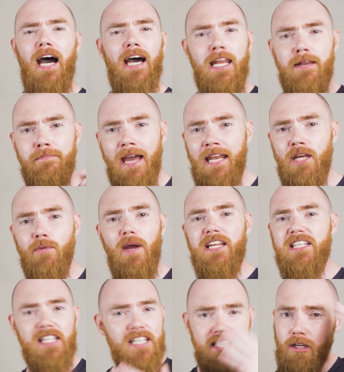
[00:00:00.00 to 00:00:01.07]
And in many
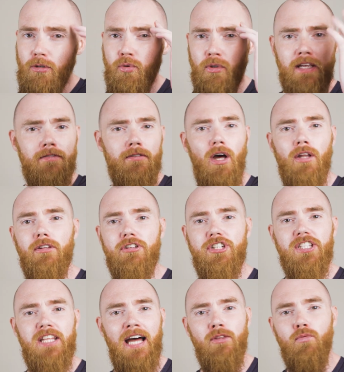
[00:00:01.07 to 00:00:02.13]
ways, they still don't even
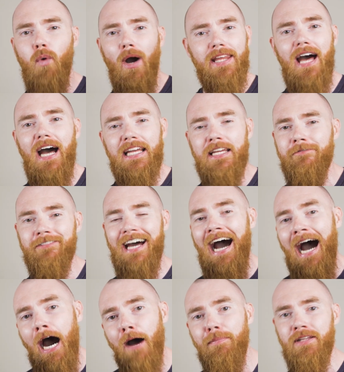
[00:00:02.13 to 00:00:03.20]
understand why that even
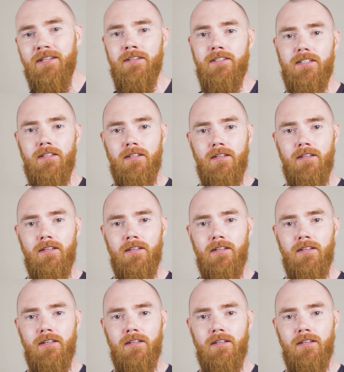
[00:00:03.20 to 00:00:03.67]
happened.